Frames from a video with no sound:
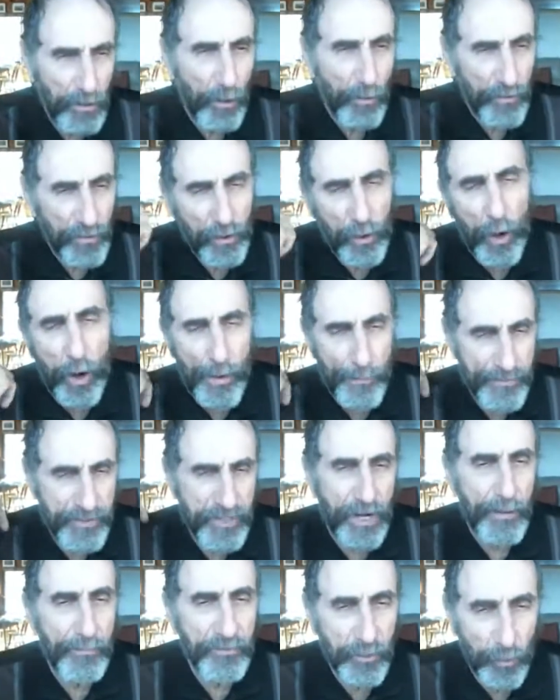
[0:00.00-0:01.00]
you know, the
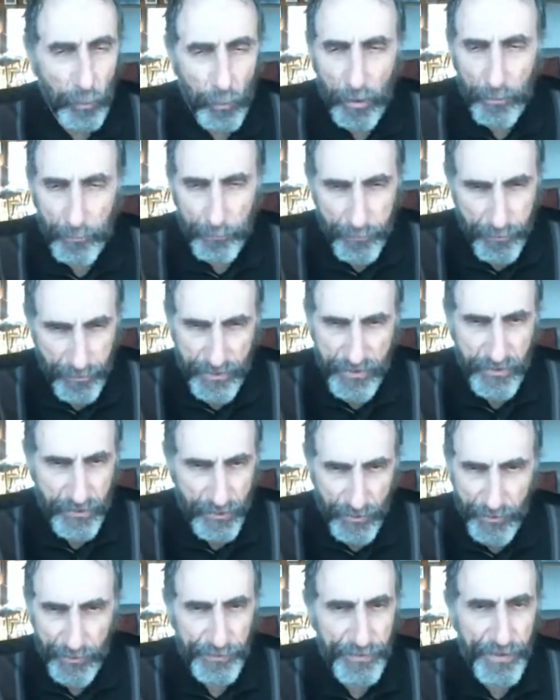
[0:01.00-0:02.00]
cops come to one
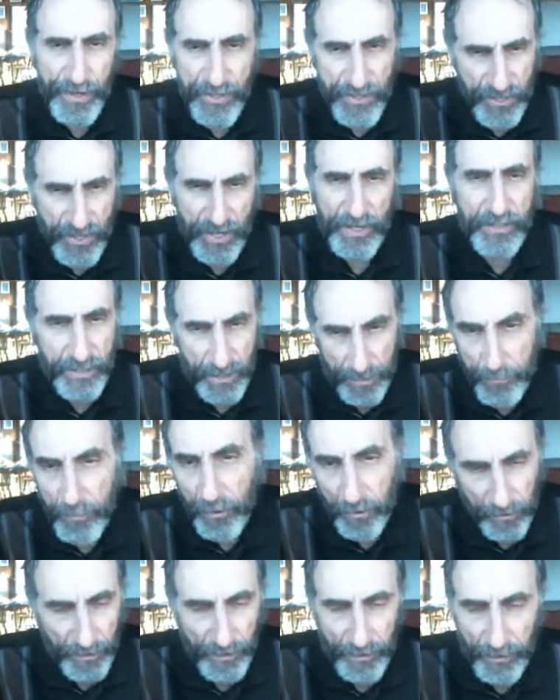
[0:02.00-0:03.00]
prisoner and they say,
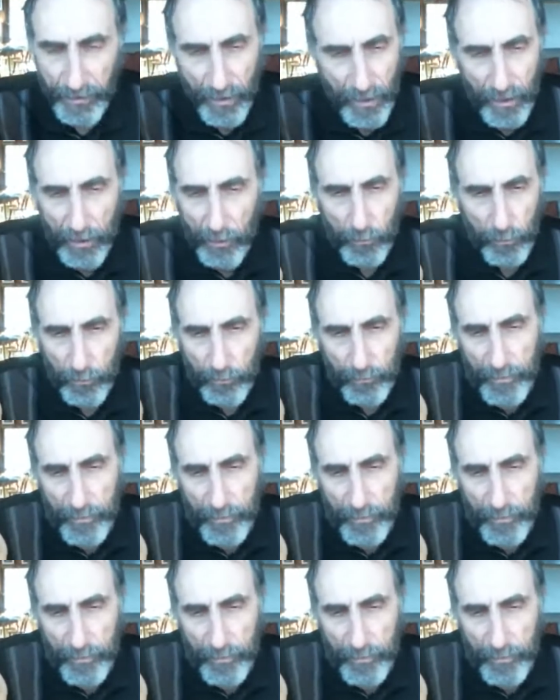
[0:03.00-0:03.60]
typically,